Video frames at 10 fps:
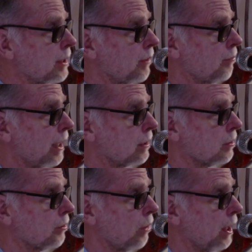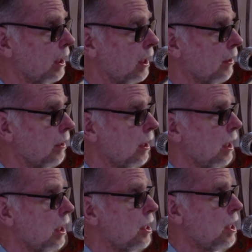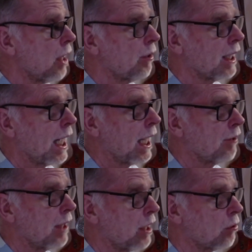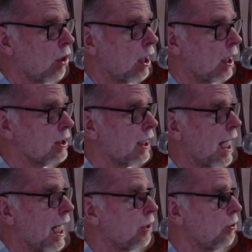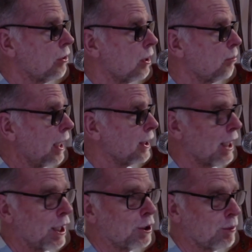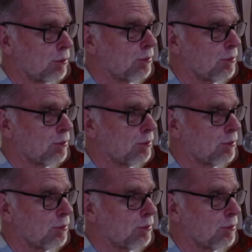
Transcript: factors of awakening, knowing how they arise and how you can maintain them,